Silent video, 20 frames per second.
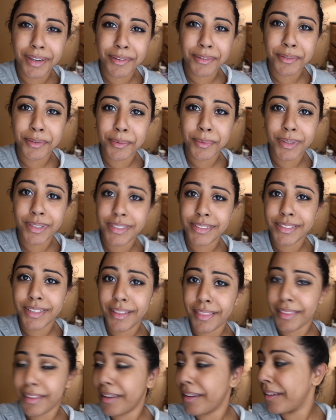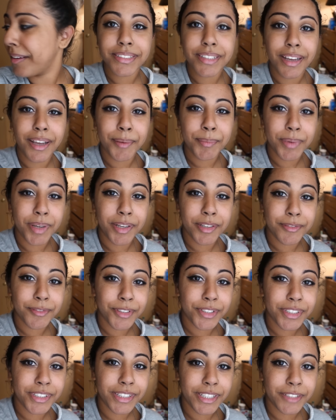I don't know why I said that. I'm kind of
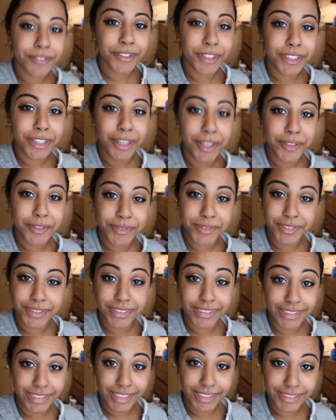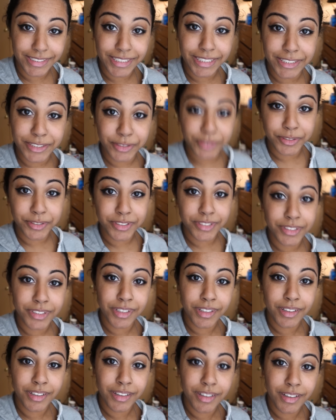running late right now. I had to Angels.
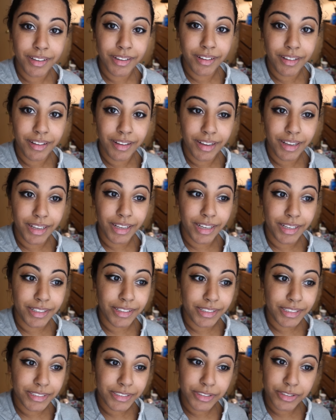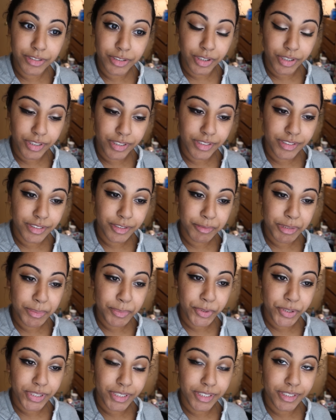I had a late start to my
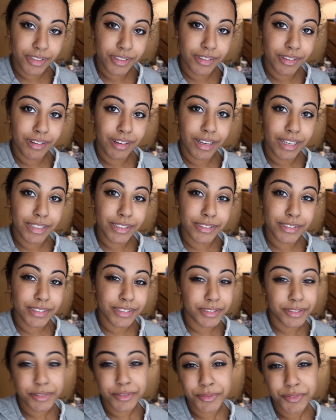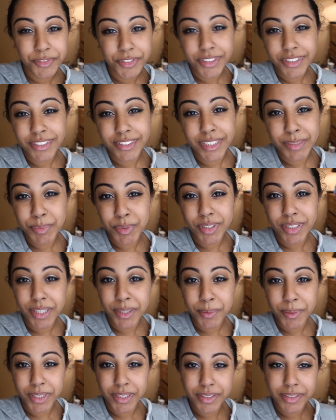morning. I didn't really sleep all
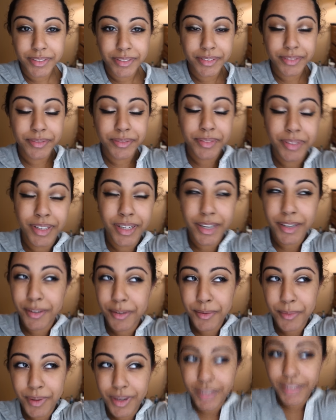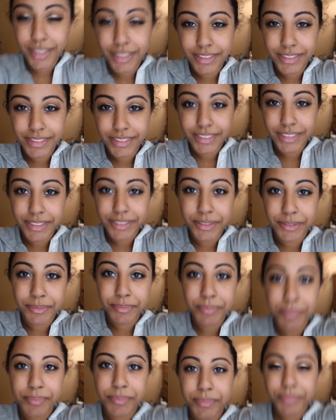that well. I don't know why, I just didn't.
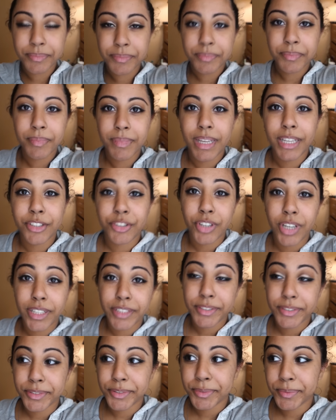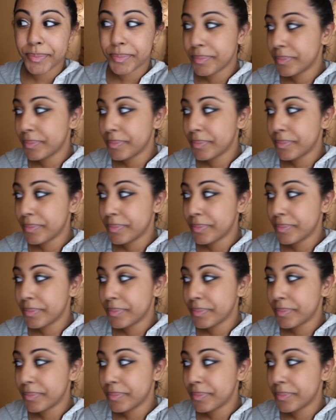I tried to.